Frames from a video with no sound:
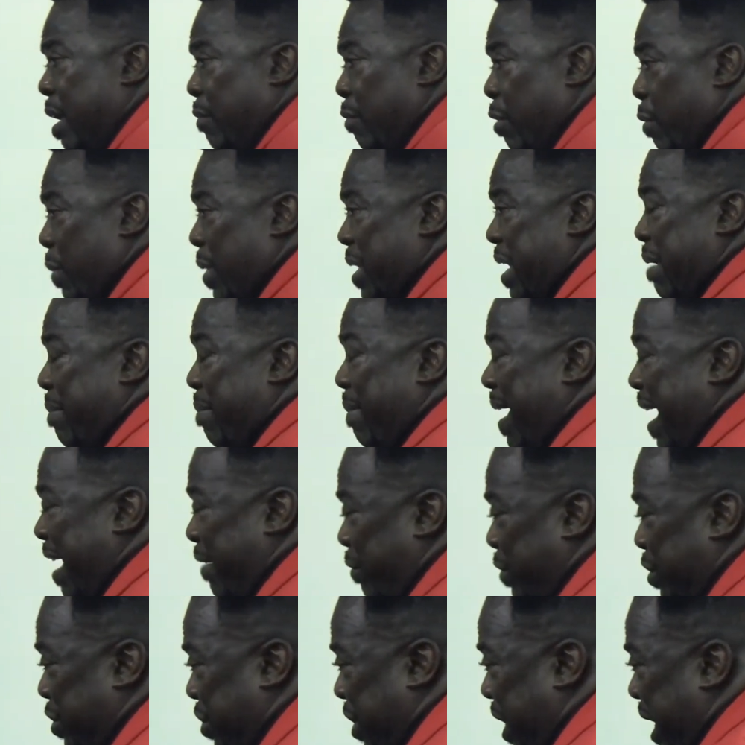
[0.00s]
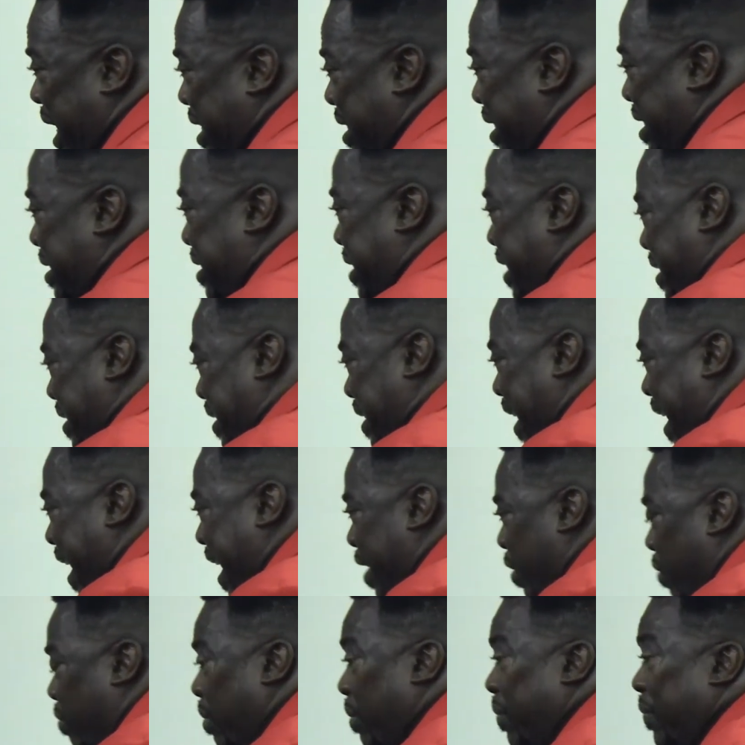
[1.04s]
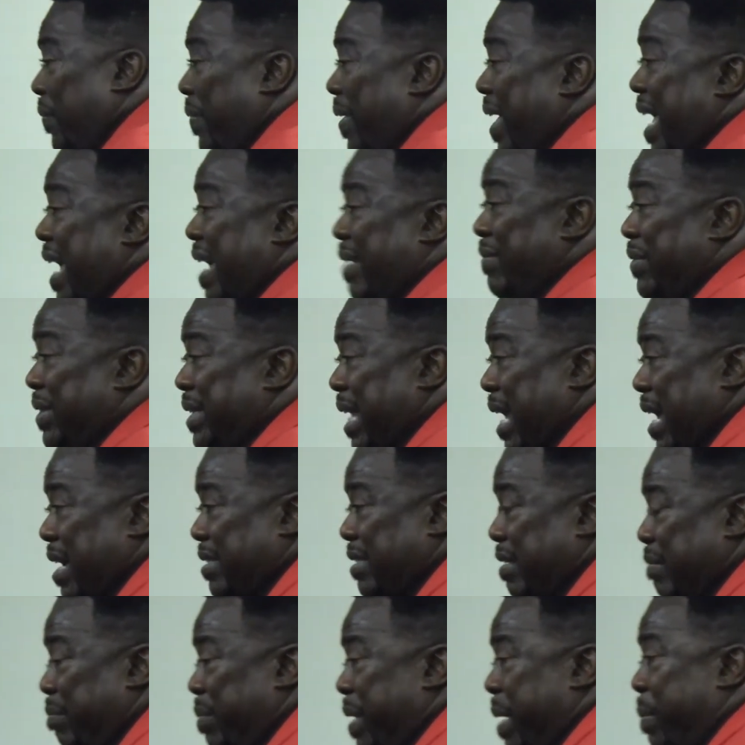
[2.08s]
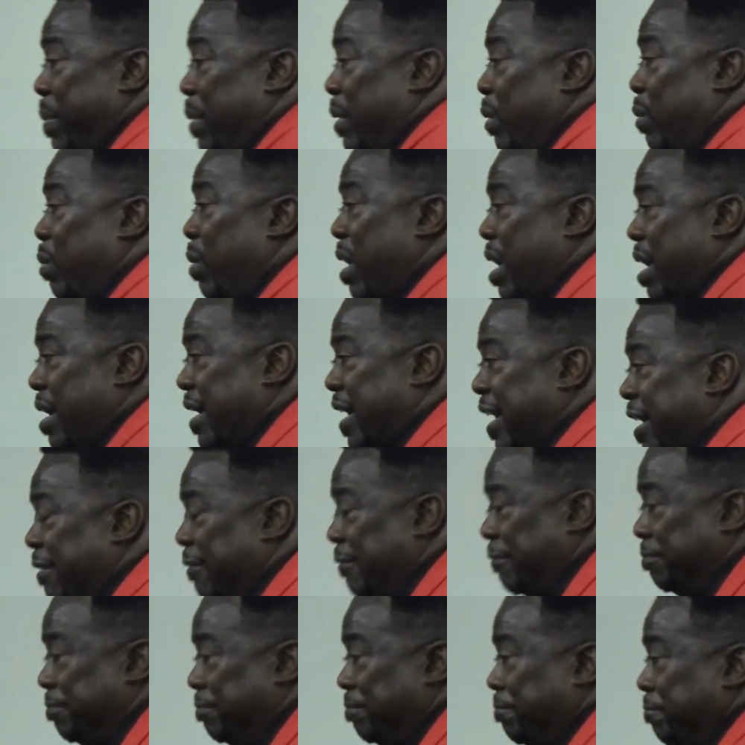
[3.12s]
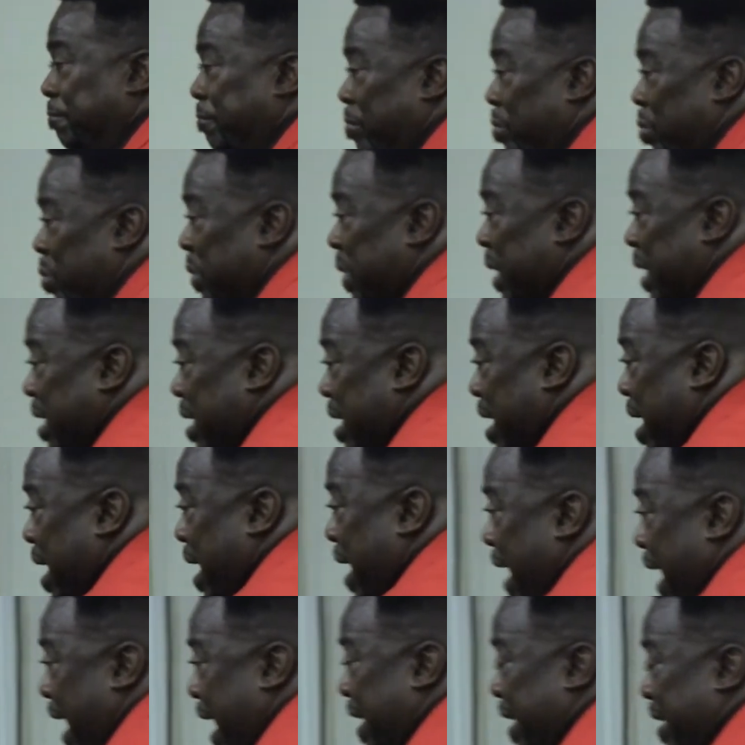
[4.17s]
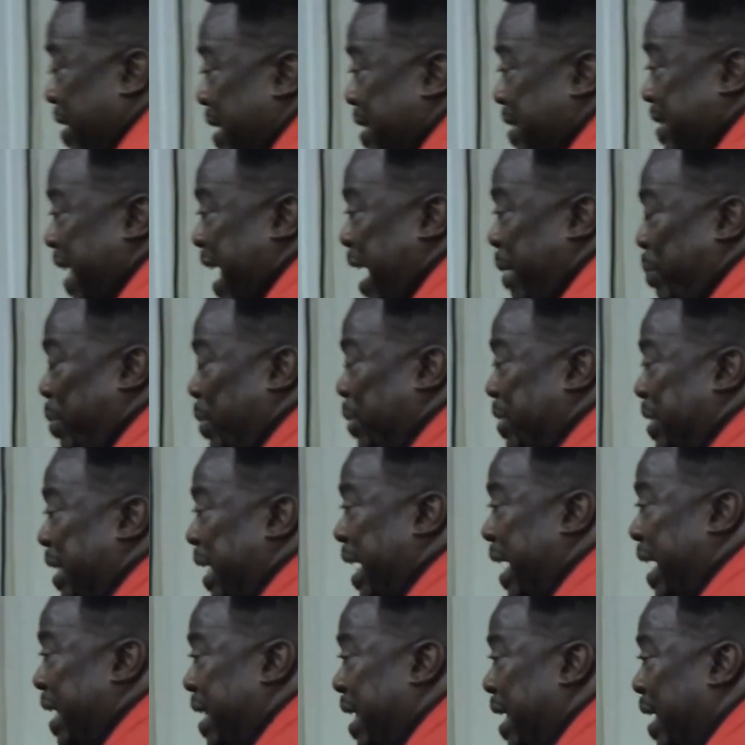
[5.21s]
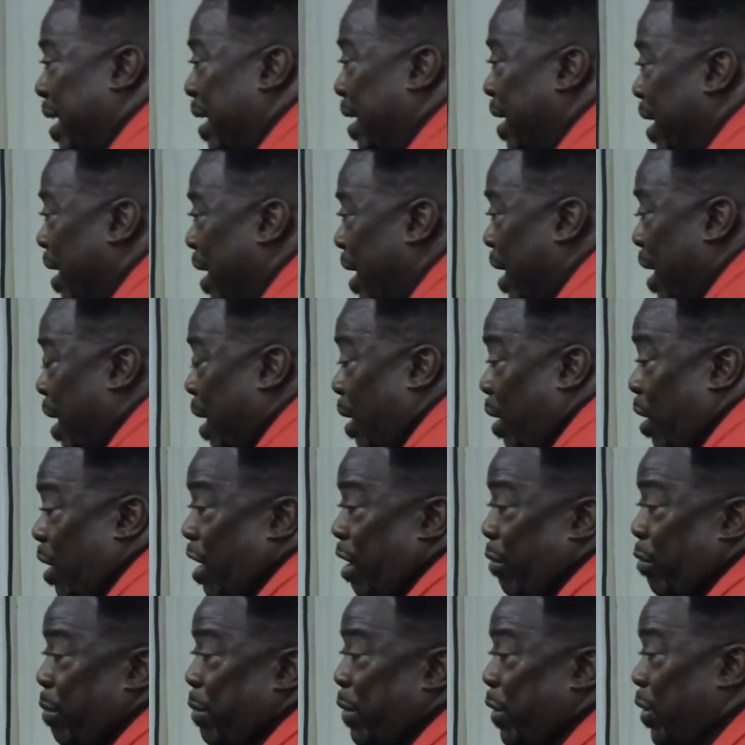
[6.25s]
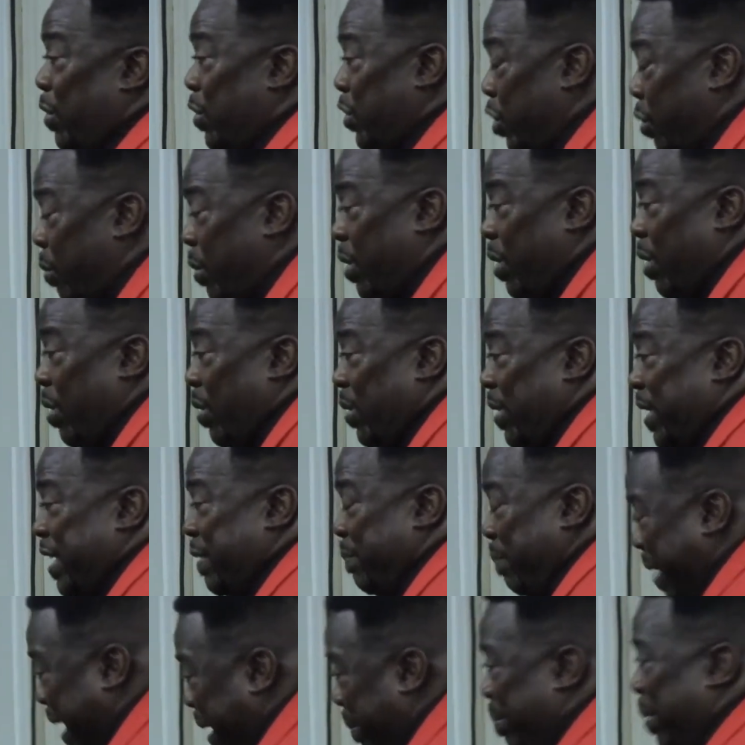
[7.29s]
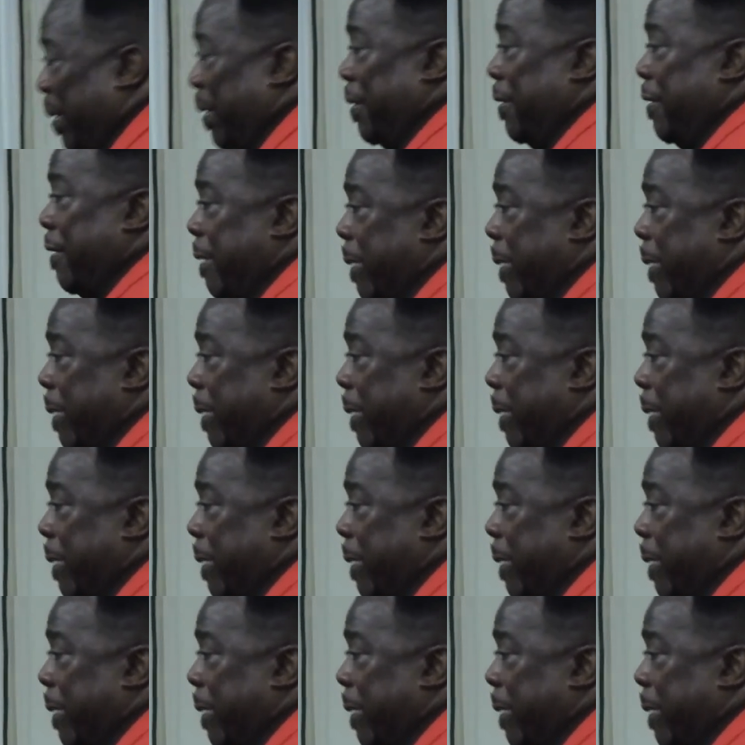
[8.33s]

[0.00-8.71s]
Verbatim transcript: But when they met with Jesus, Jesus had over 5,000 people around him. And the disciples said, Lord, what are we going to do with all these people?